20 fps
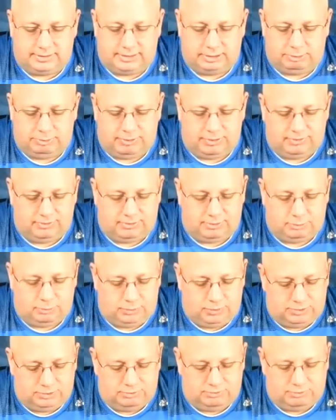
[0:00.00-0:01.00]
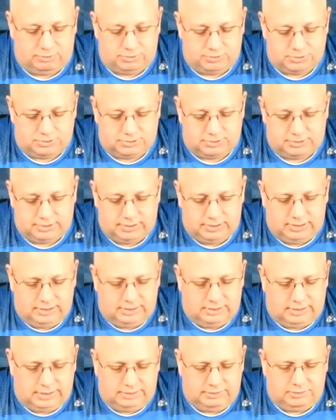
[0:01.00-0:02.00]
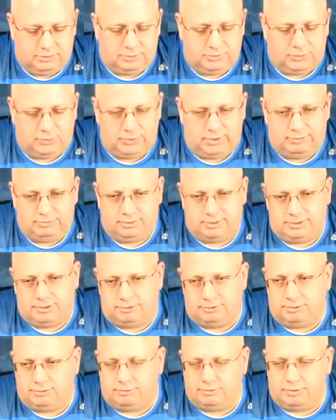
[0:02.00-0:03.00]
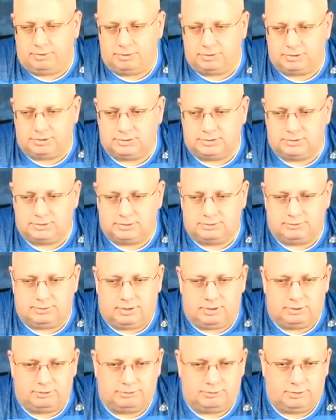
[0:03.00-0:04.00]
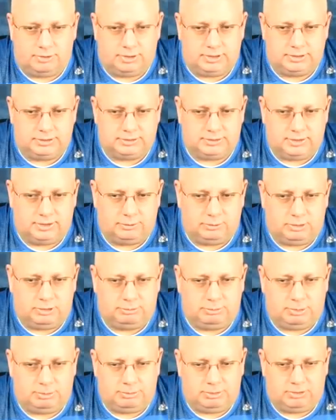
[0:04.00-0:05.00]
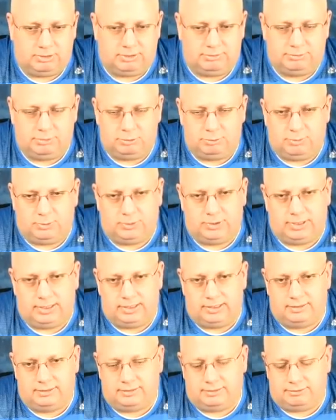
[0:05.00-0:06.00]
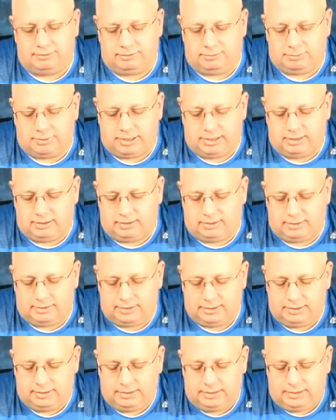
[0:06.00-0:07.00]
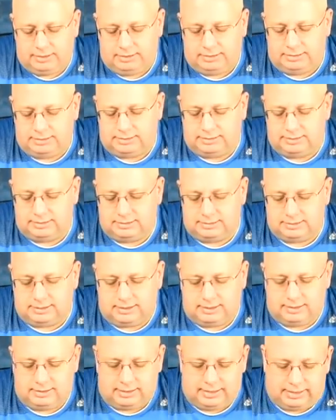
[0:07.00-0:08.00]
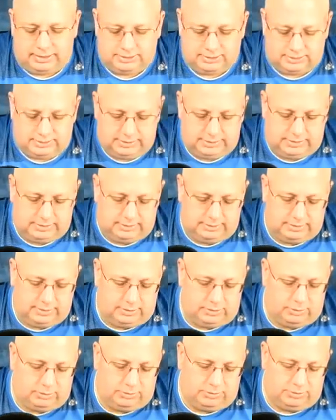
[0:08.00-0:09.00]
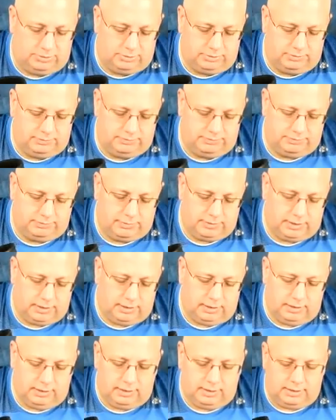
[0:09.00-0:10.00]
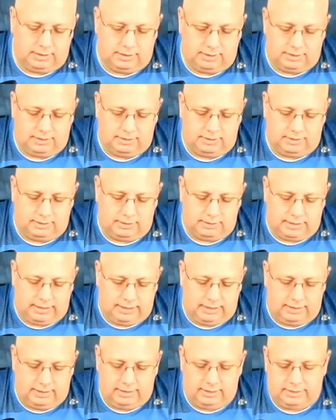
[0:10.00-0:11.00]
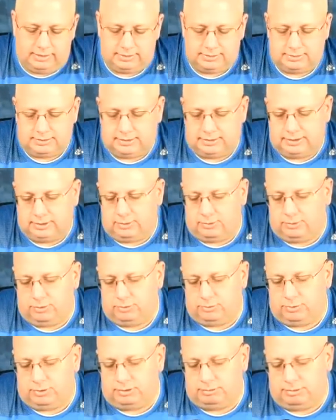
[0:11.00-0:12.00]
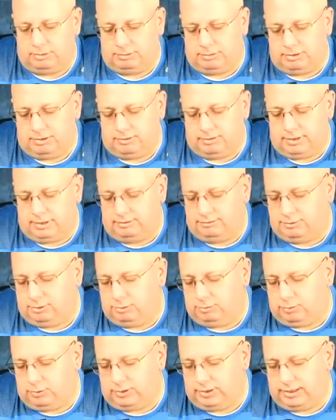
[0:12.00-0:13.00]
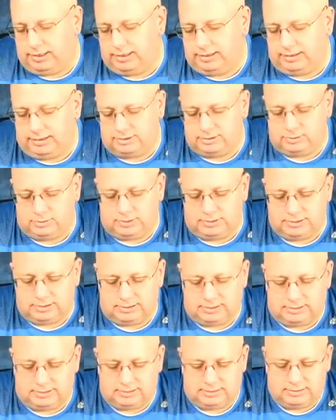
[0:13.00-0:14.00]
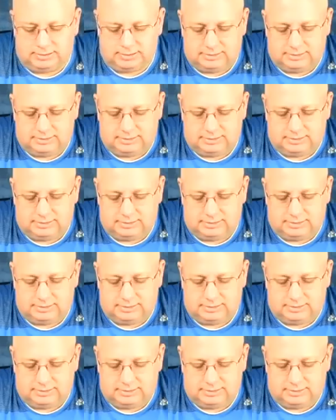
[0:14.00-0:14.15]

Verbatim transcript: Uh, it depends on which version. I think there are seven different versions of autofocus uh, 300mm f2.8 uh, from Nikon. This is uh, actually uh, the older uh, AIS, the Nick 300mm f2.8 exquisite